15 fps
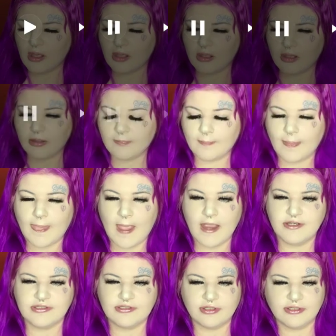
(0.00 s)

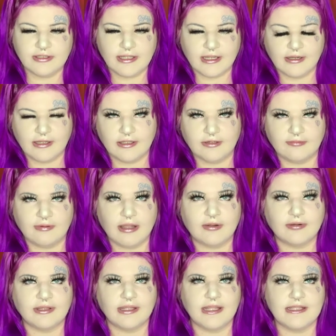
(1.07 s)
I just started carrying it
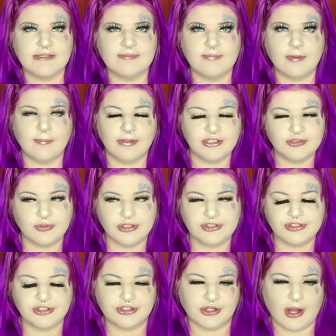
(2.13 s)
around in case a bitch wants
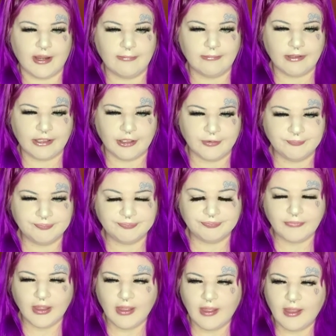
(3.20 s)
to try me.
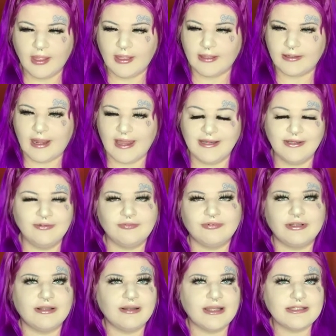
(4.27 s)
And I didn't
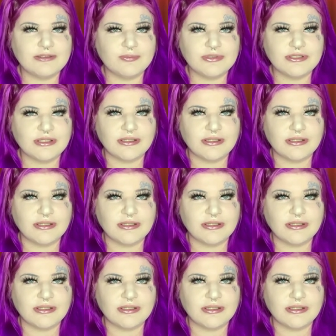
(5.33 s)
realize it was